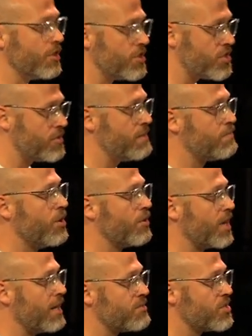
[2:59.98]
nursery
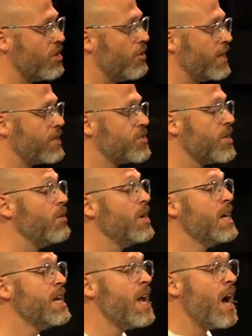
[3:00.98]
programs going. So
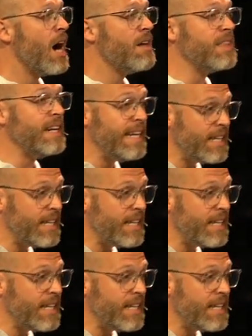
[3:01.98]
the